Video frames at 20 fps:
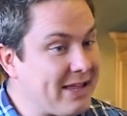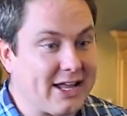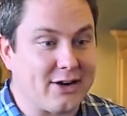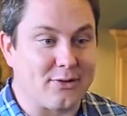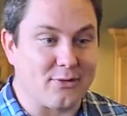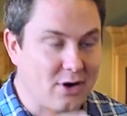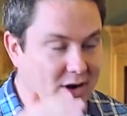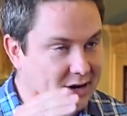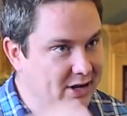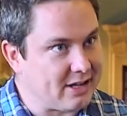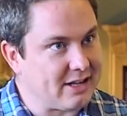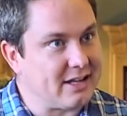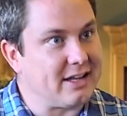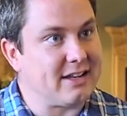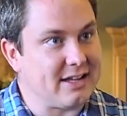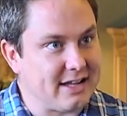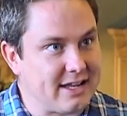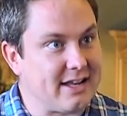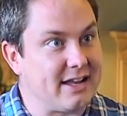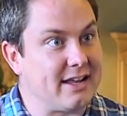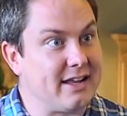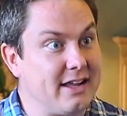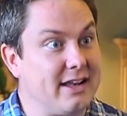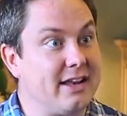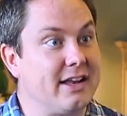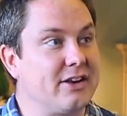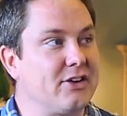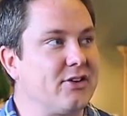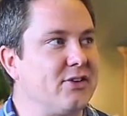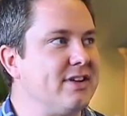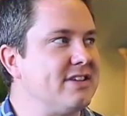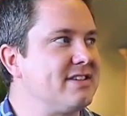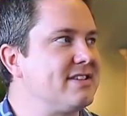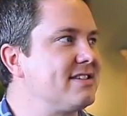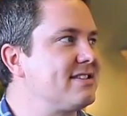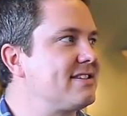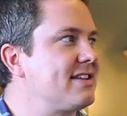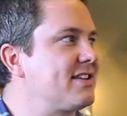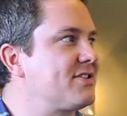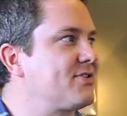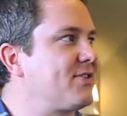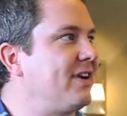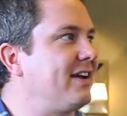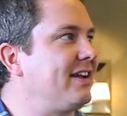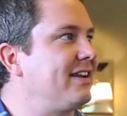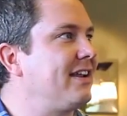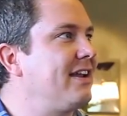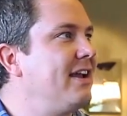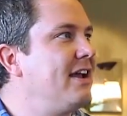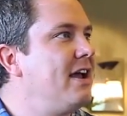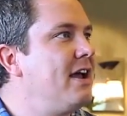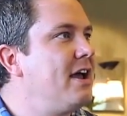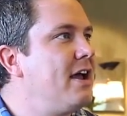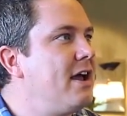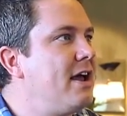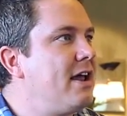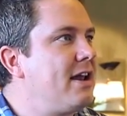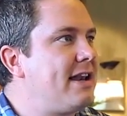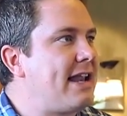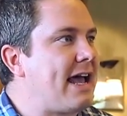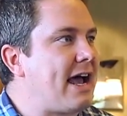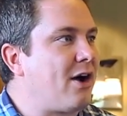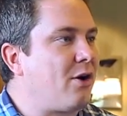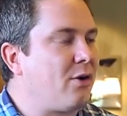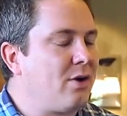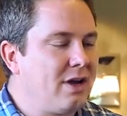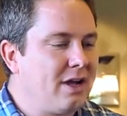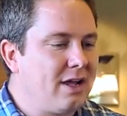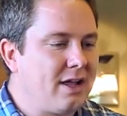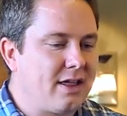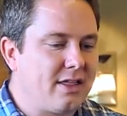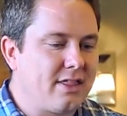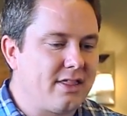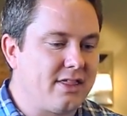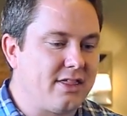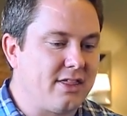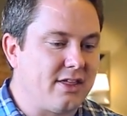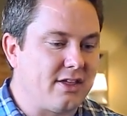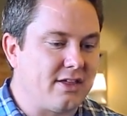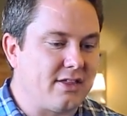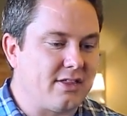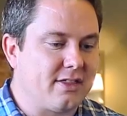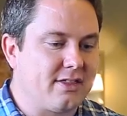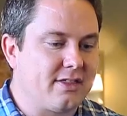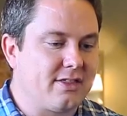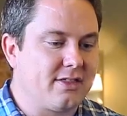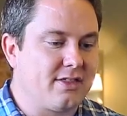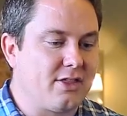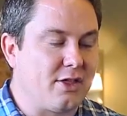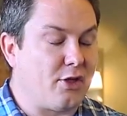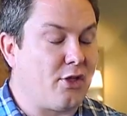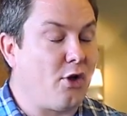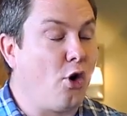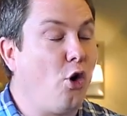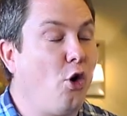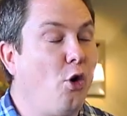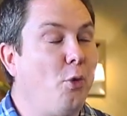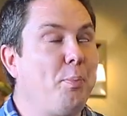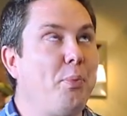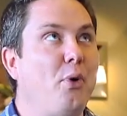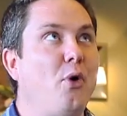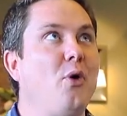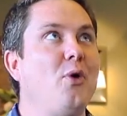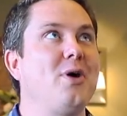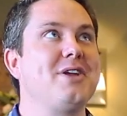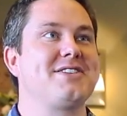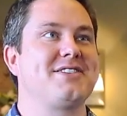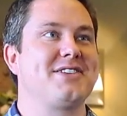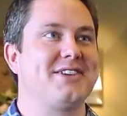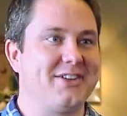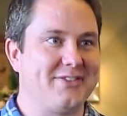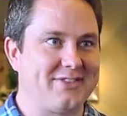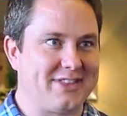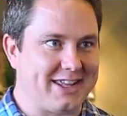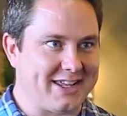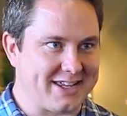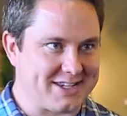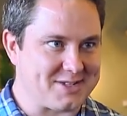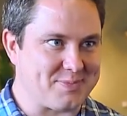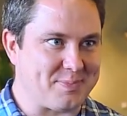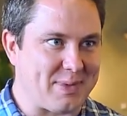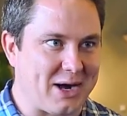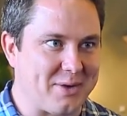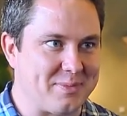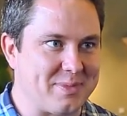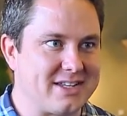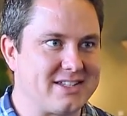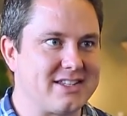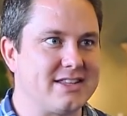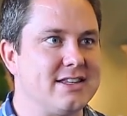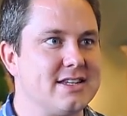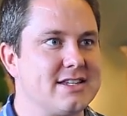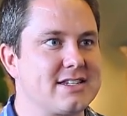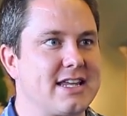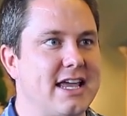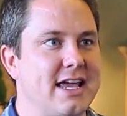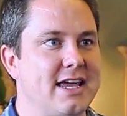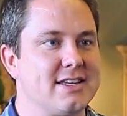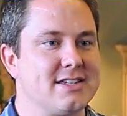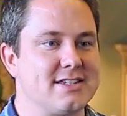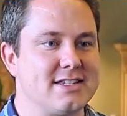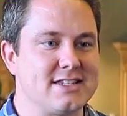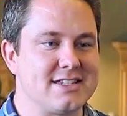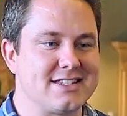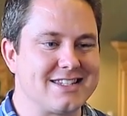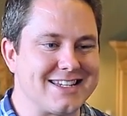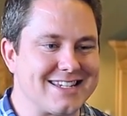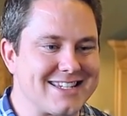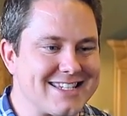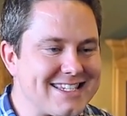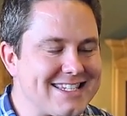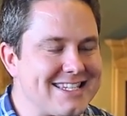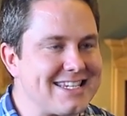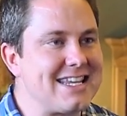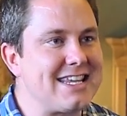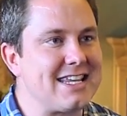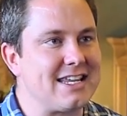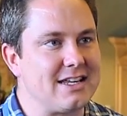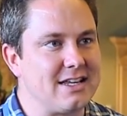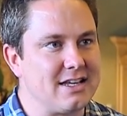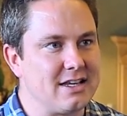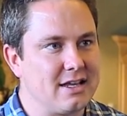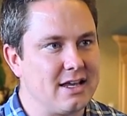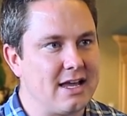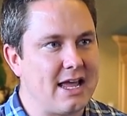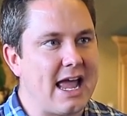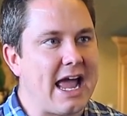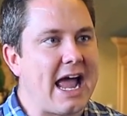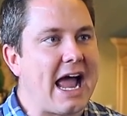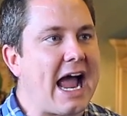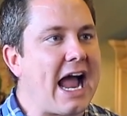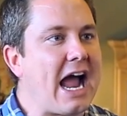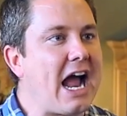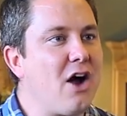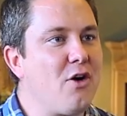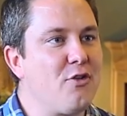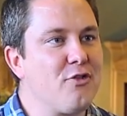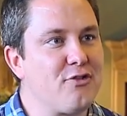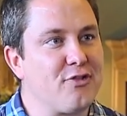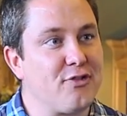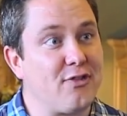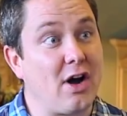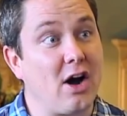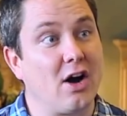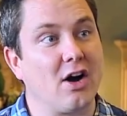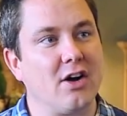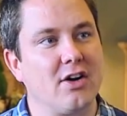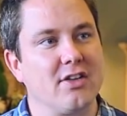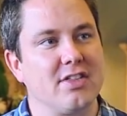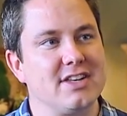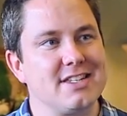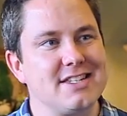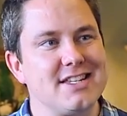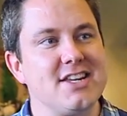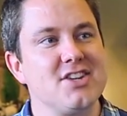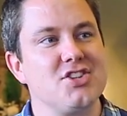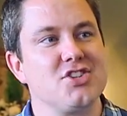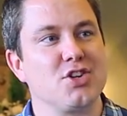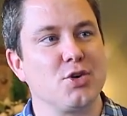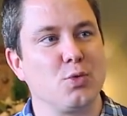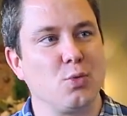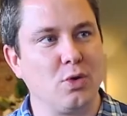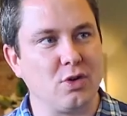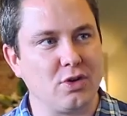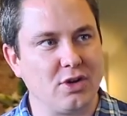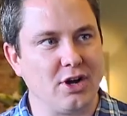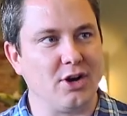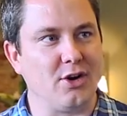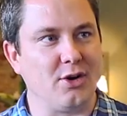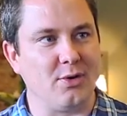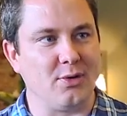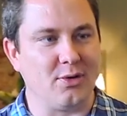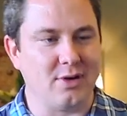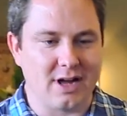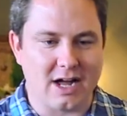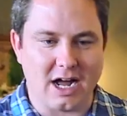They get it wrong, it increases. Yeah. That's right. Now, the whole point of the experiment in this case is to see how far the teacher will go